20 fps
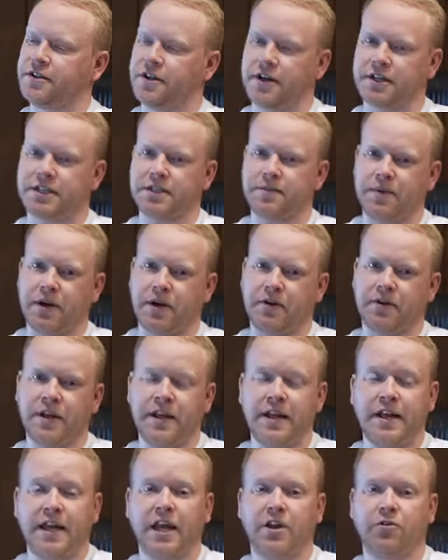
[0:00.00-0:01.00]
talks about
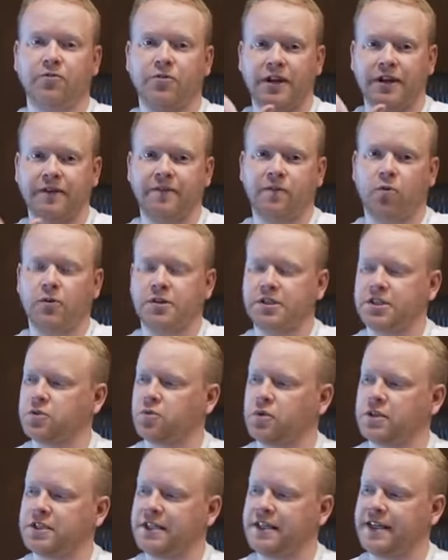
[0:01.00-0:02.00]
and reinforces
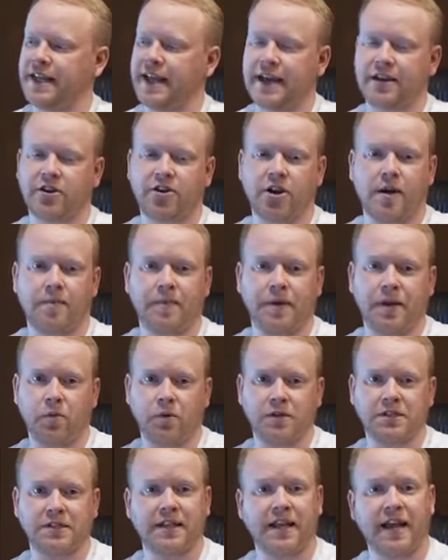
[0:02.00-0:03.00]
what's in the ad copy and
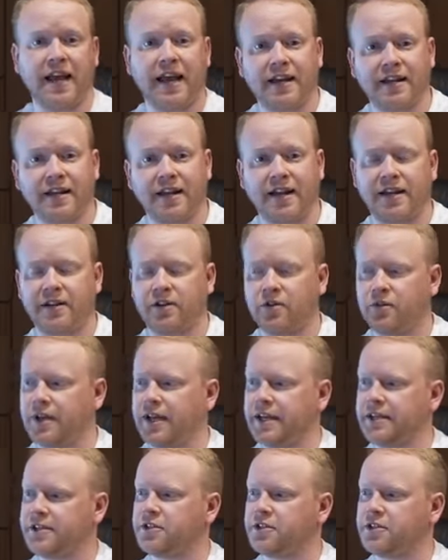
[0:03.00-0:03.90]
what's in the headline, okay?